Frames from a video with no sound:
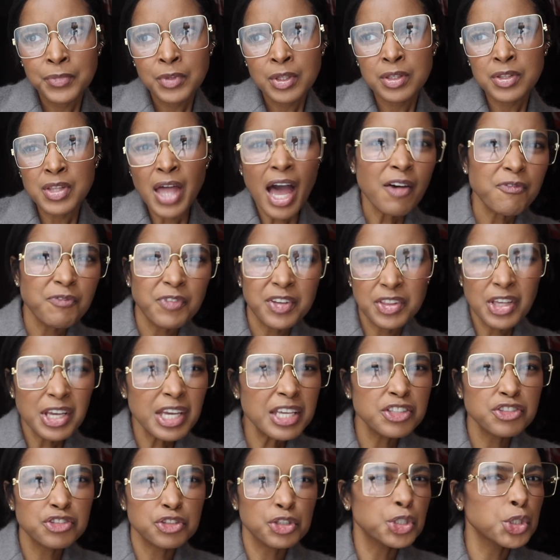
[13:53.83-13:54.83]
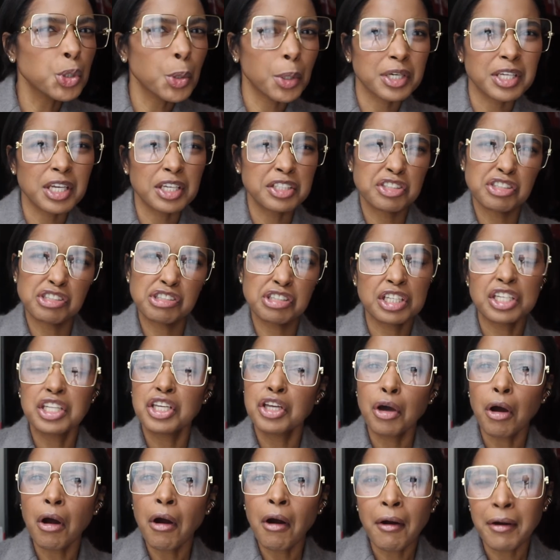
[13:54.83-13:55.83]
Not for these New York City
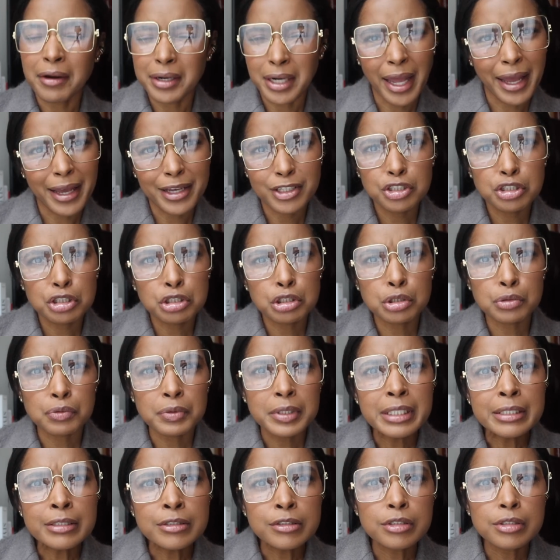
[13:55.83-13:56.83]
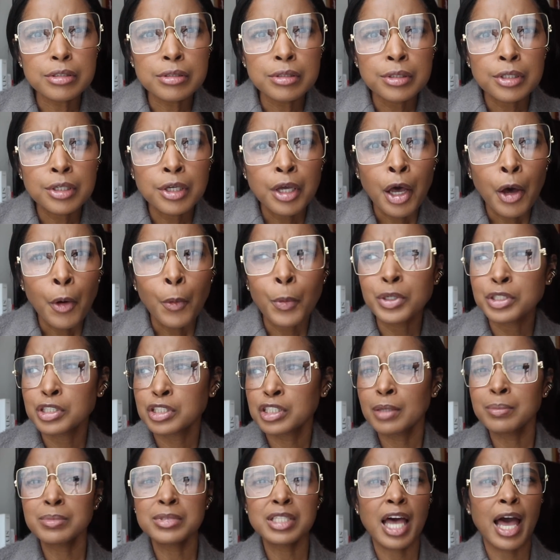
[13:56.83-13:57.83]
hard ass streets with
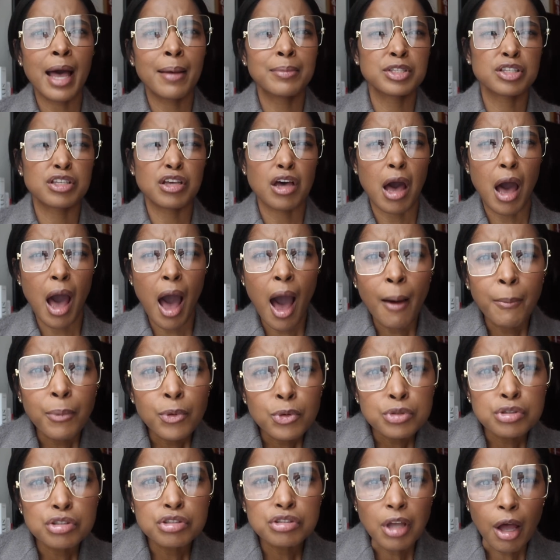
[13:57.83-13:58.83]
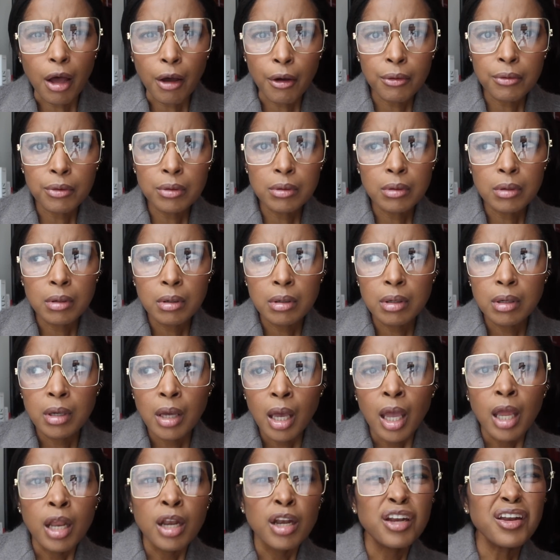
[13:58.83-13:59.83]
sometimes cobblestone.
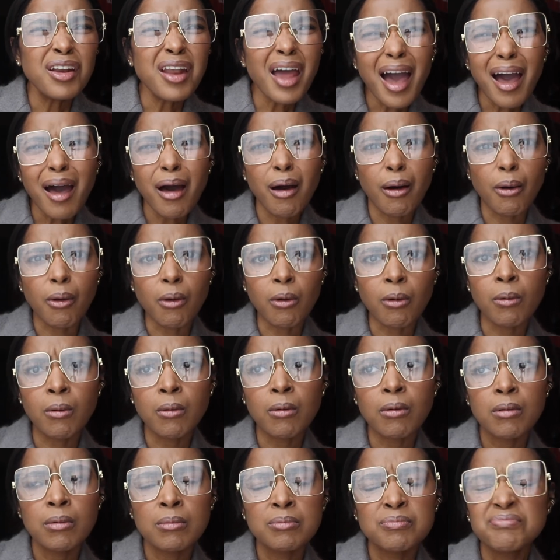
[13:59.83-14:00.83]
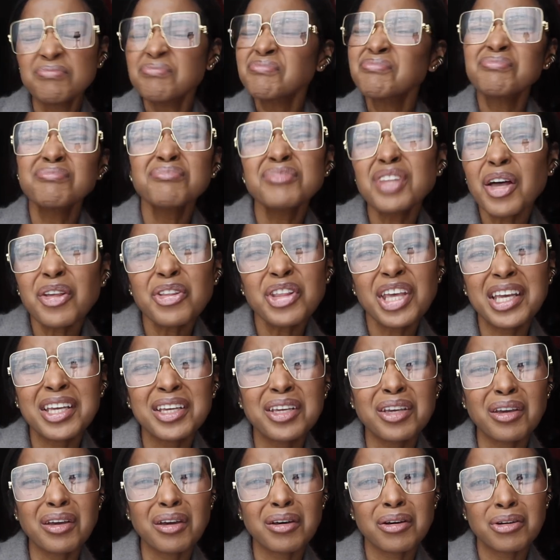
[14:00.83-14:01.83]
No
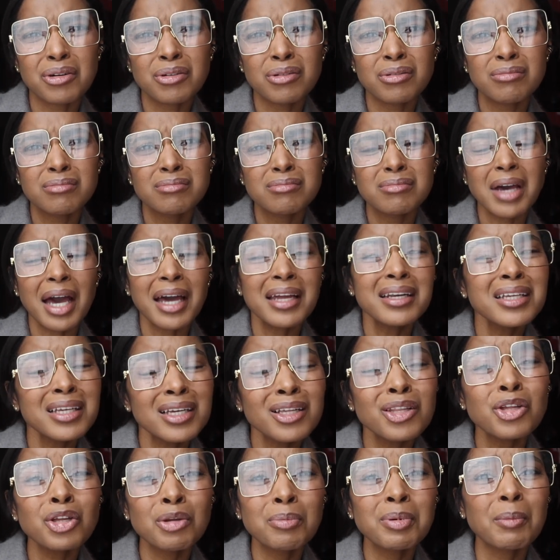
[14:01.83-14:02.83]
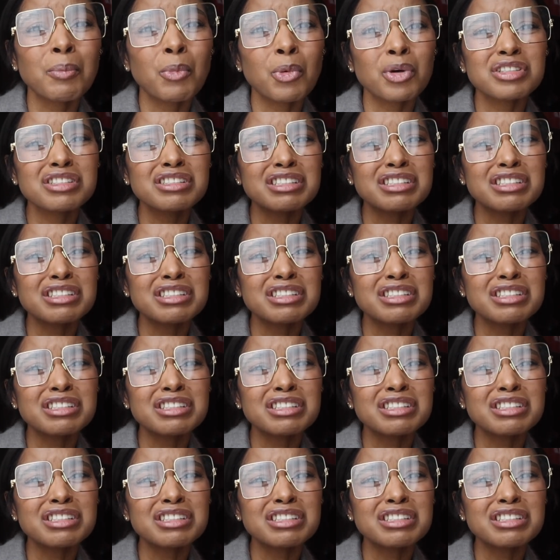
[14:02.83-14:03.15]
thank you. I need a little bit more